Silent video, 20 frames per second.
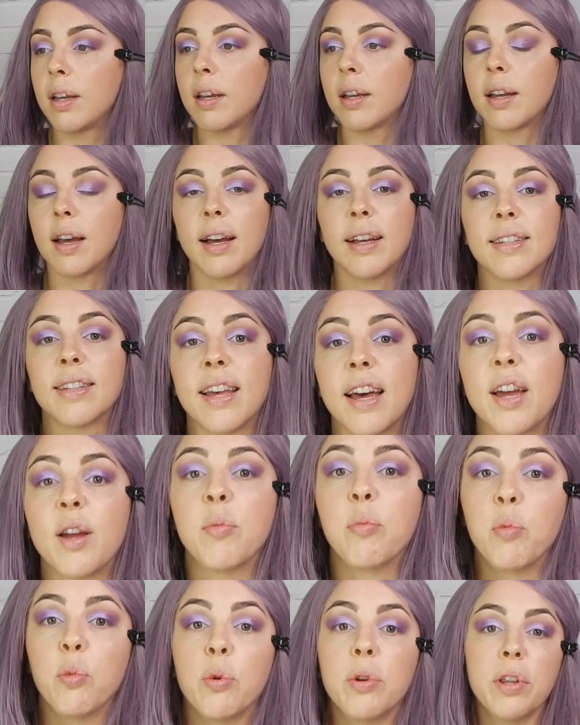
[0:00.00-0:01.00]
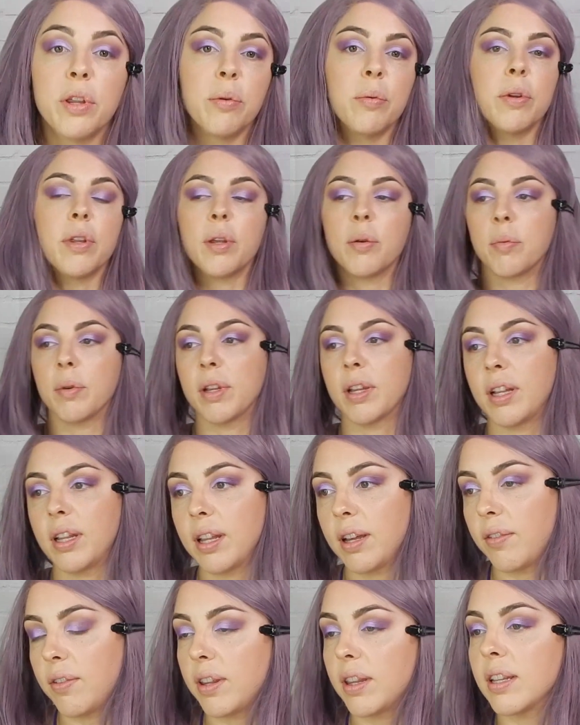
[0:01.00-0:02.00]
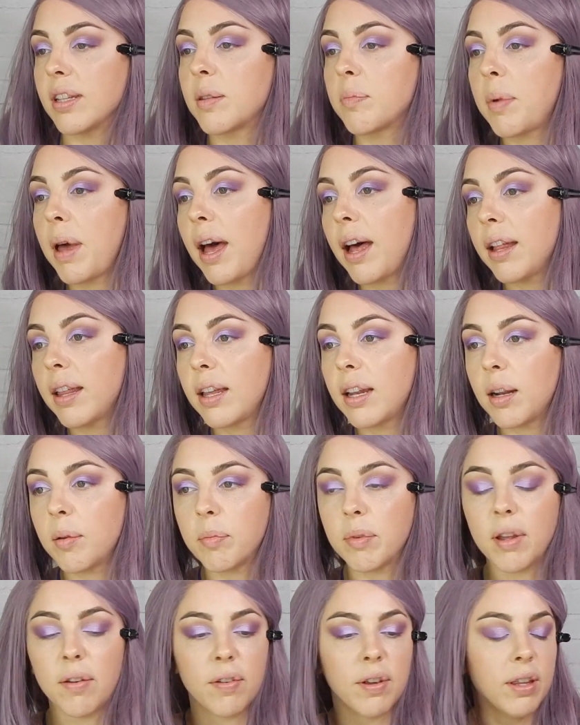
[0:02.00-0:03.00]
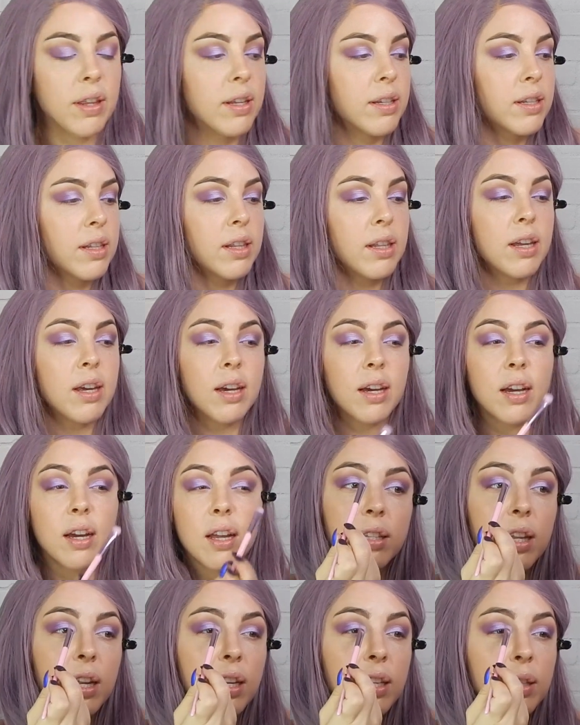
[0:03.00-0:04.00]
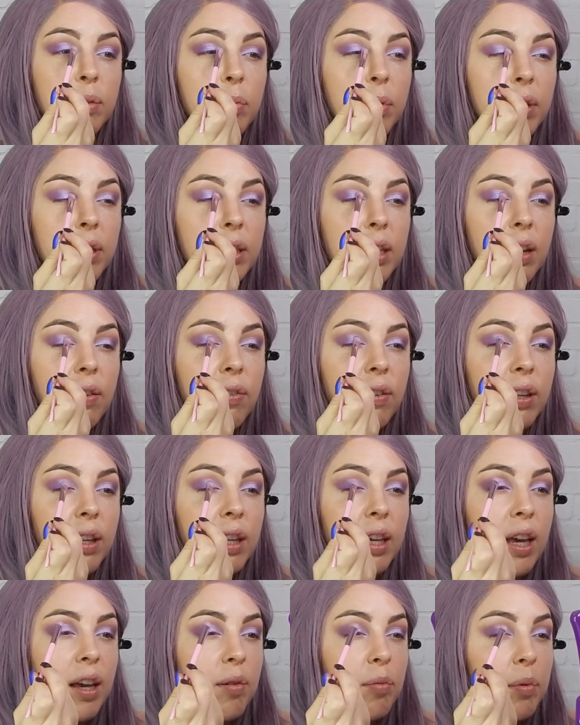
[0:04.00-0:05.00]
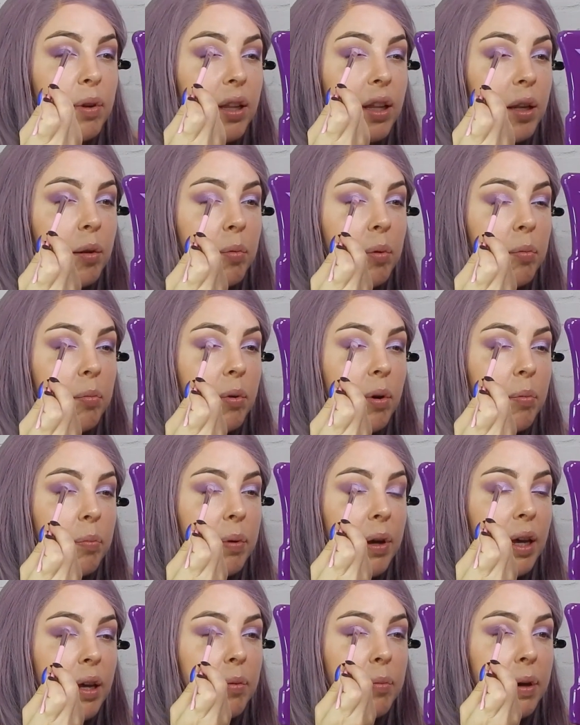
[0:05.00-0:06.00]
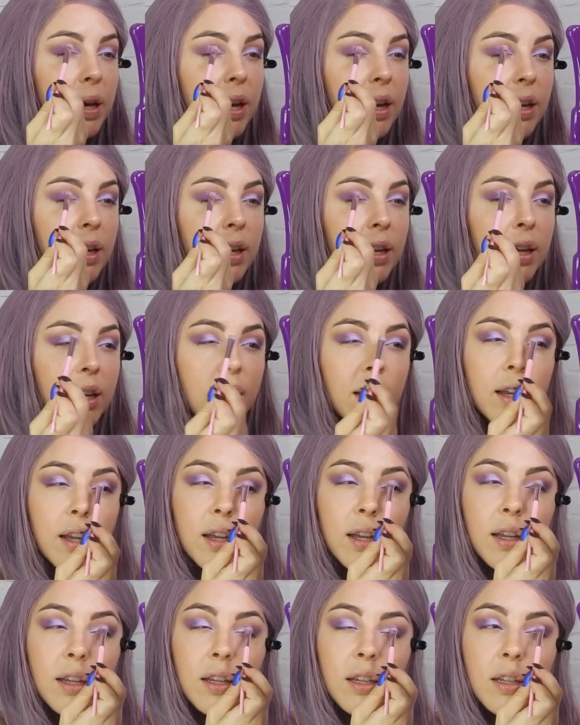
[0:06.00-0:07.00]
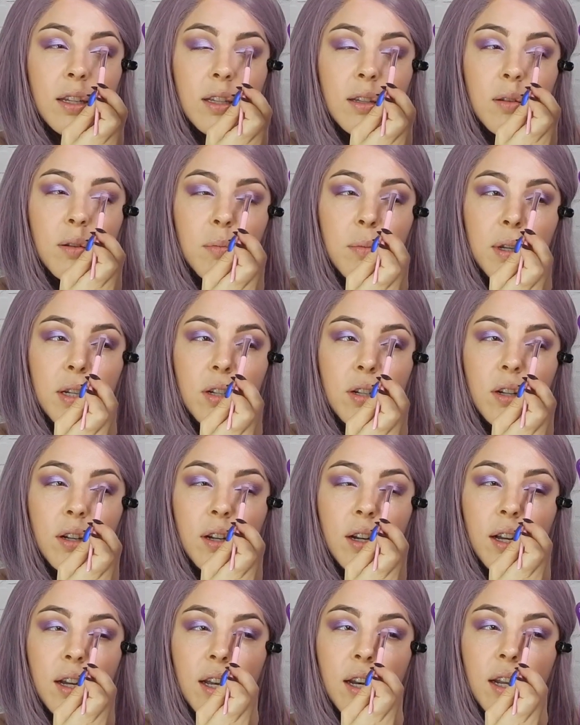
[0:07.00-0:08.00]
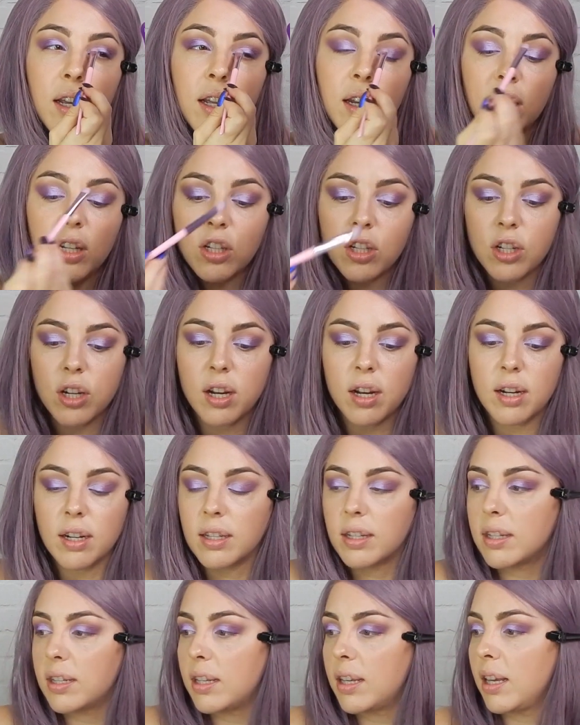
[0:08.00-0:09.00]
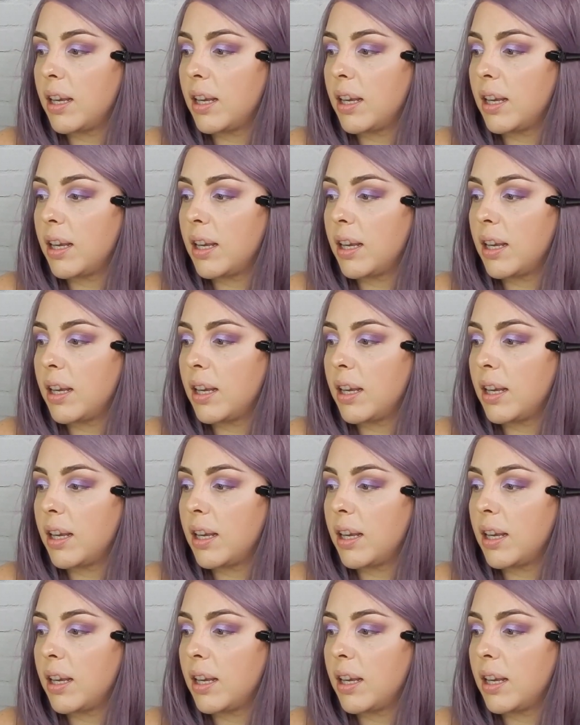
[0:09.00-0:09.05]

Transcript: Guys, I am really loving this palette. I'm loving this look. Setting spray definitely gave me a little bit more payback. Just want to make sure you're not getting any chunks.